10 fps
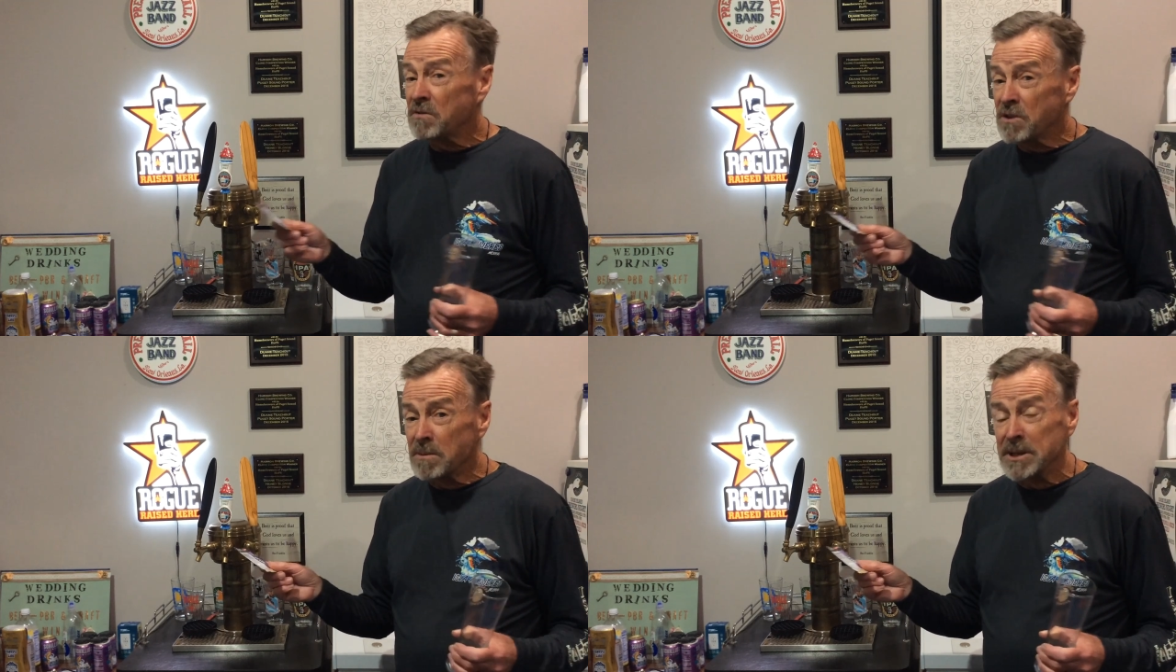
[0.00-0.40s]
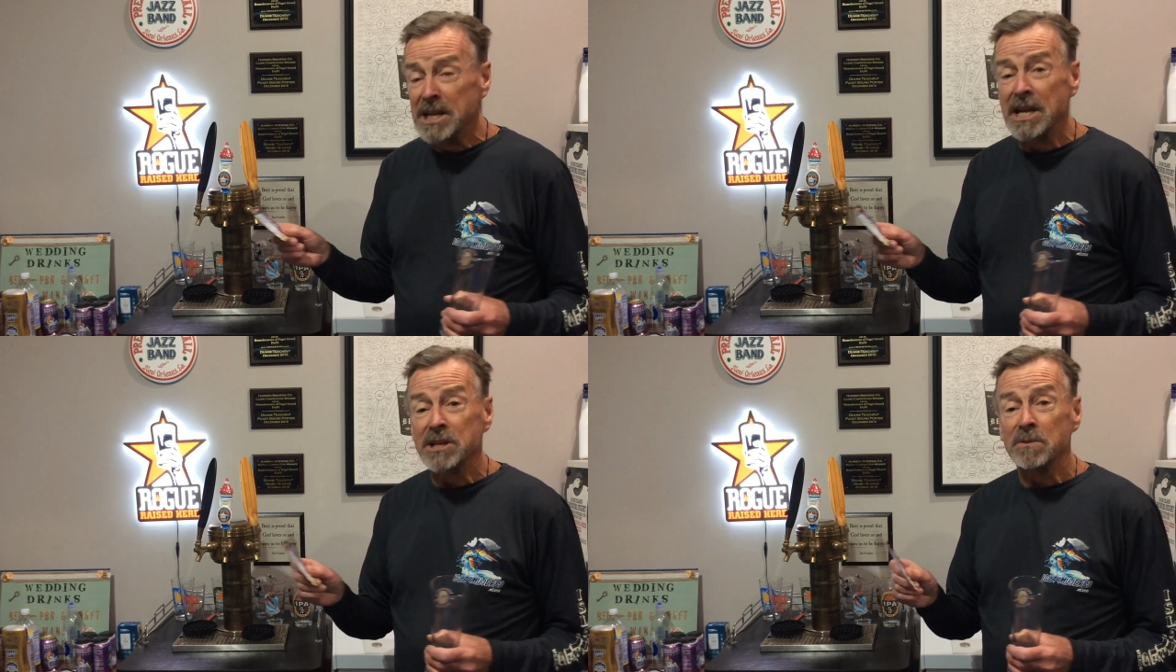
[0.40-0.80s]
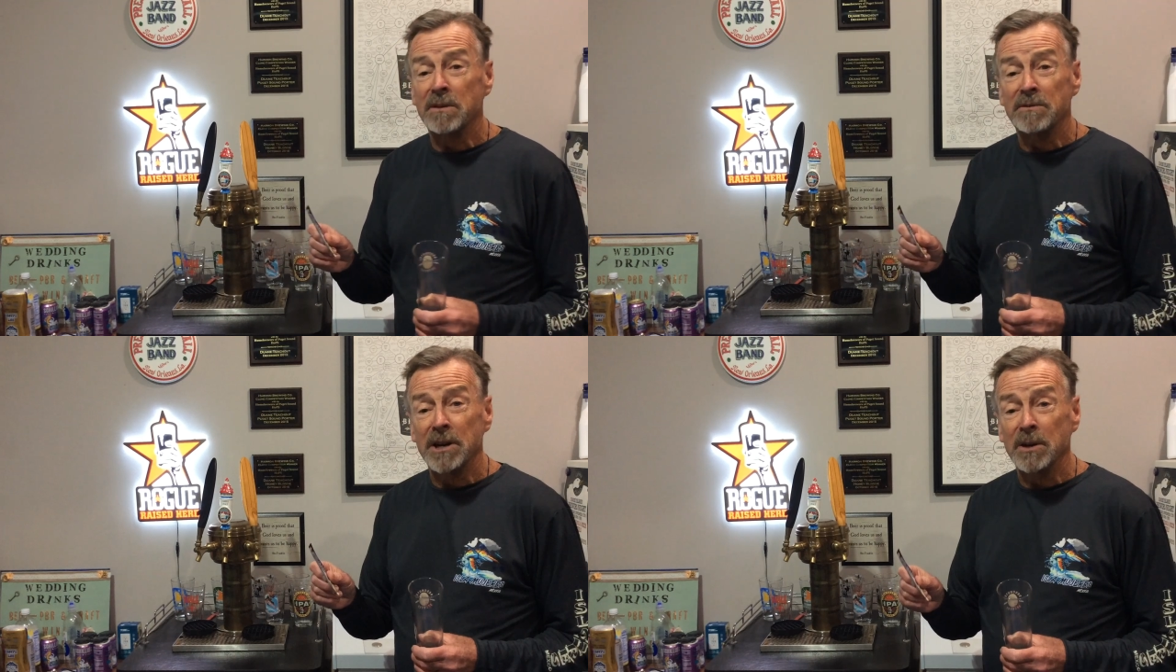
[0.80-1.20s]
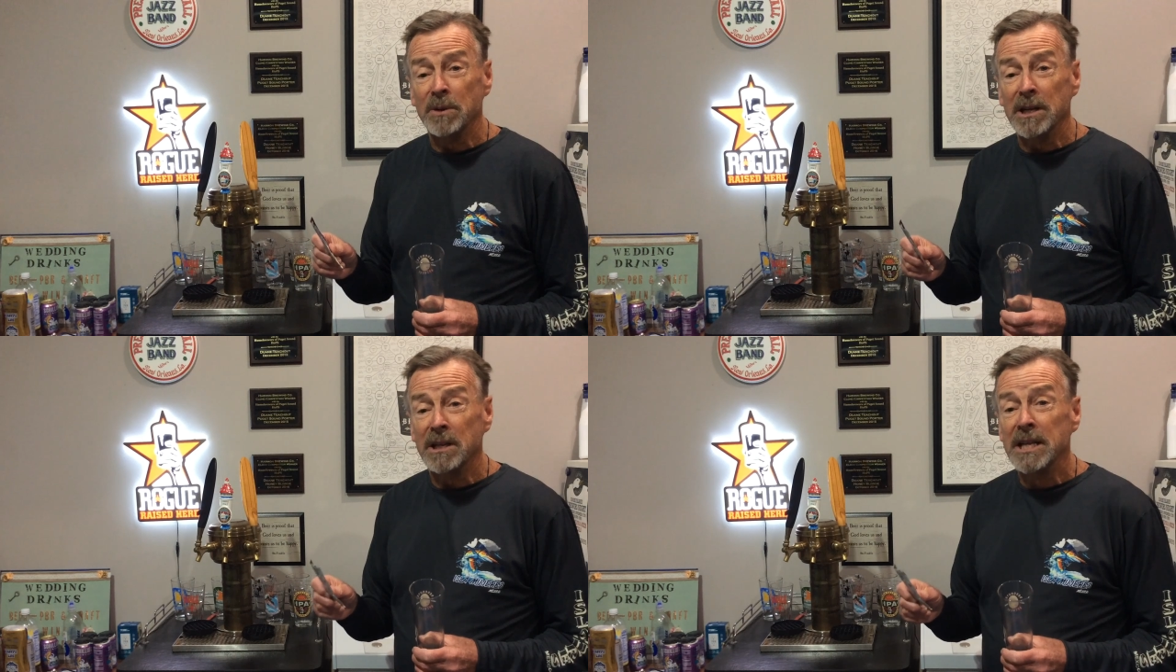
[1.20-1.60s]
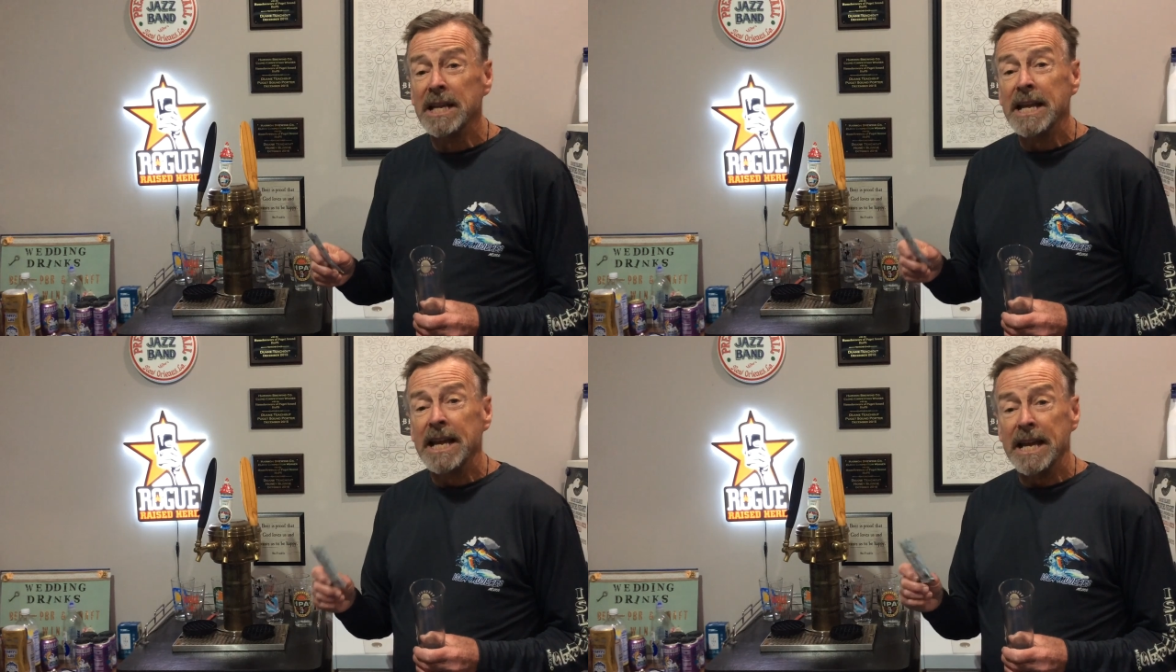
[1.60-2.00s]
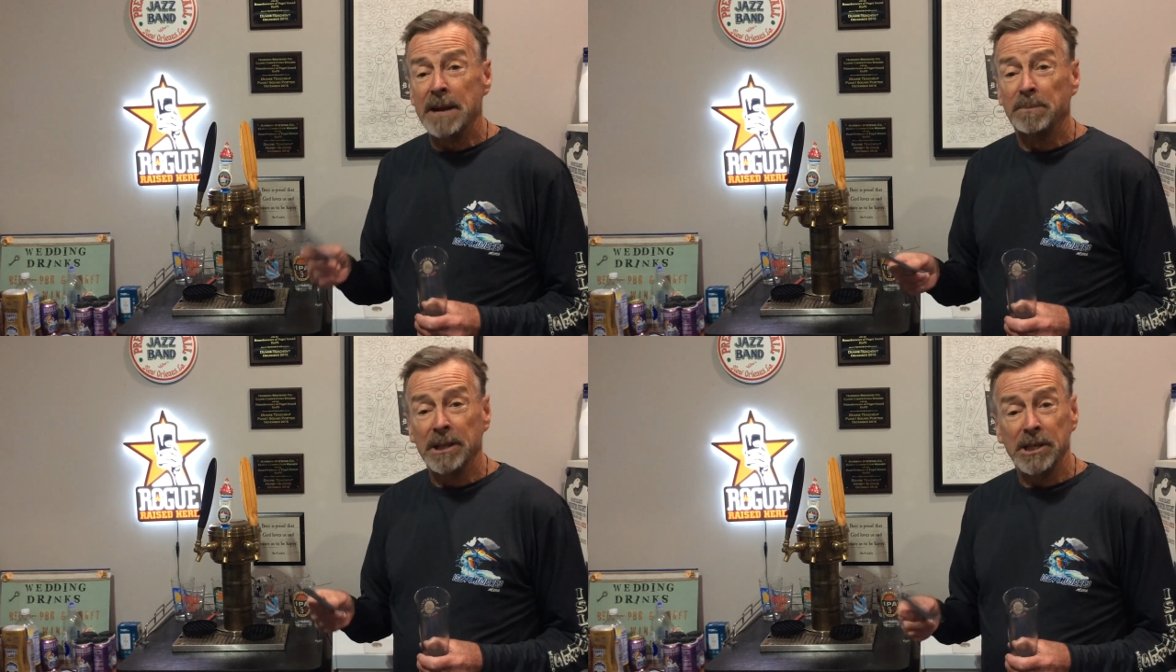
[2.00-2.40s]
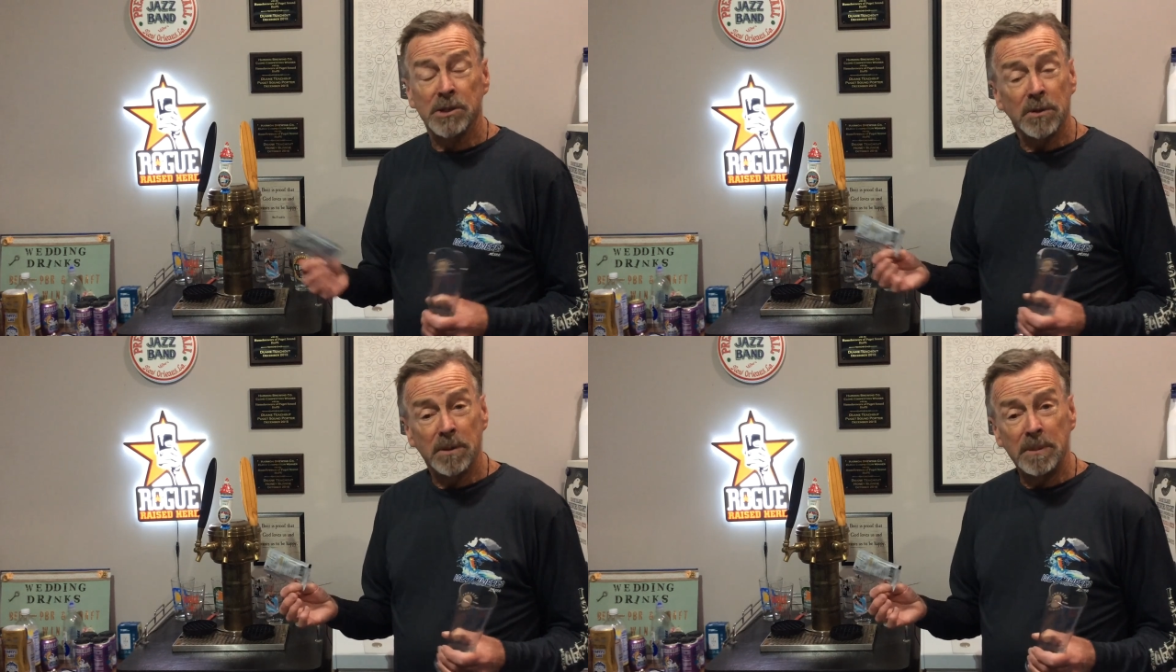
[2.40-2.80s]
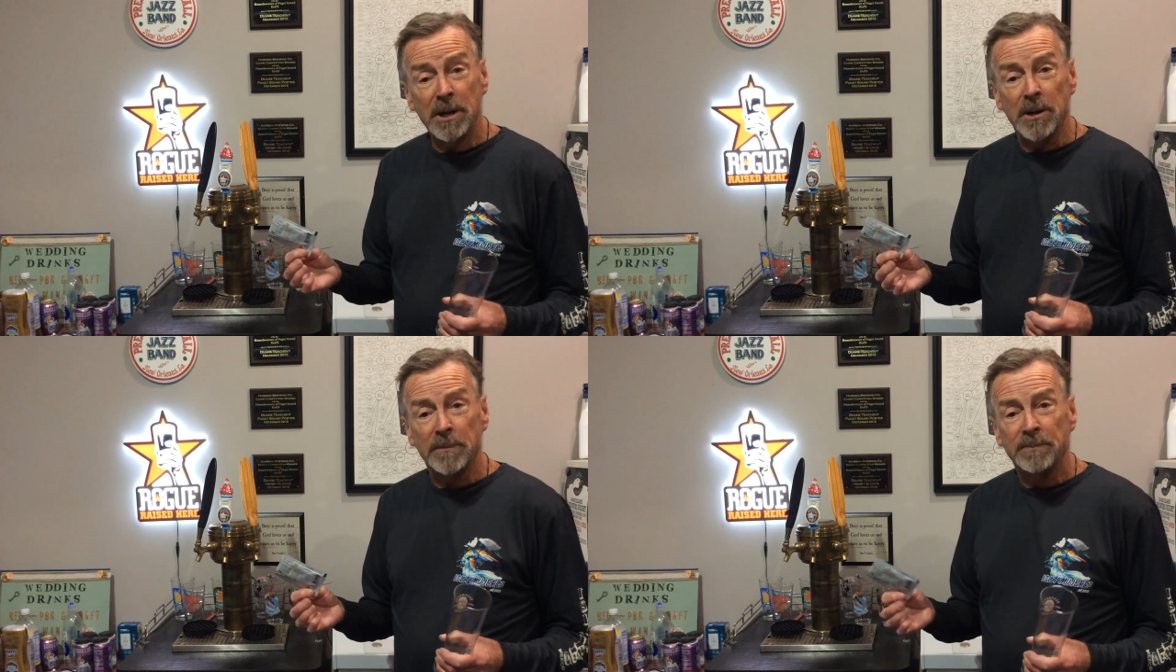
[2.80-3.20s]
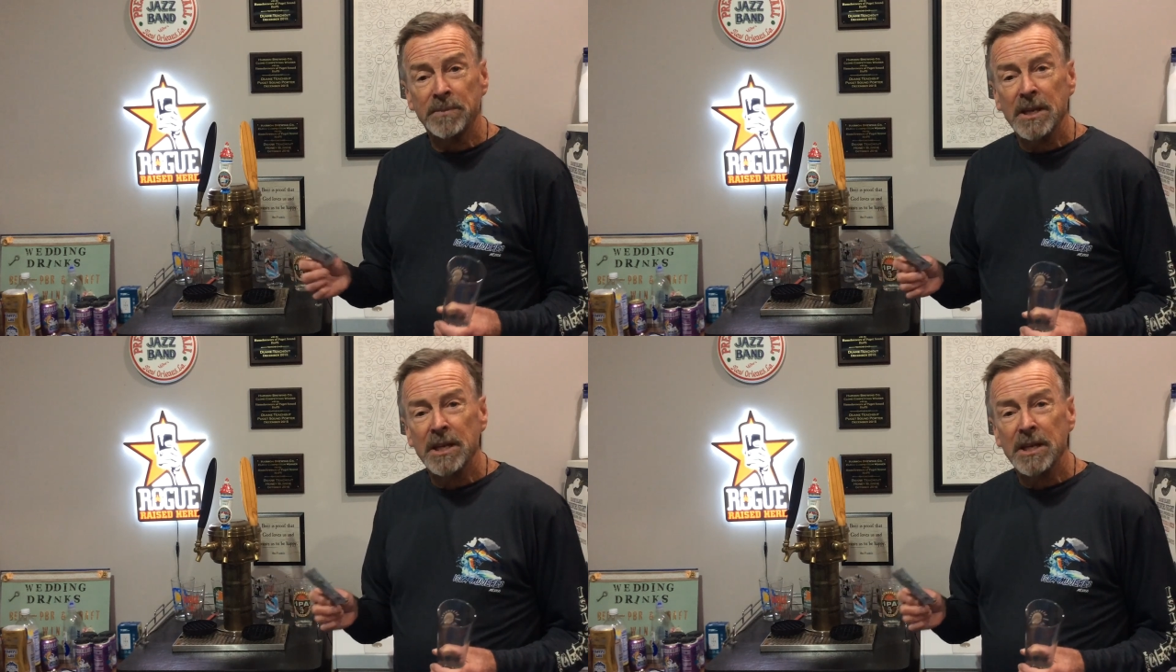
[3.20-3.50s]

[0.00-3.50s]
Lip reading: Fermentation went very well, and I'm pleased with the beer.